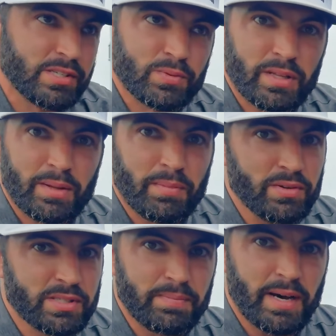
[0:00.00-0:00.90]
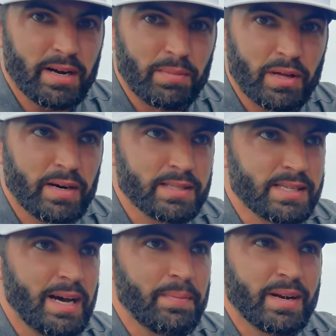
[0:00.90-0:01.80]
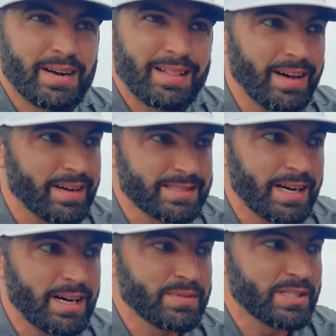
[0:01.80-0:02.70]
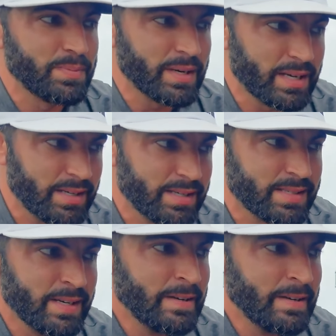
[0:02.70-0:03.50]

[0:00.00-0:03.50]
is when the most amount of blowouts happen, and a lot of times it's because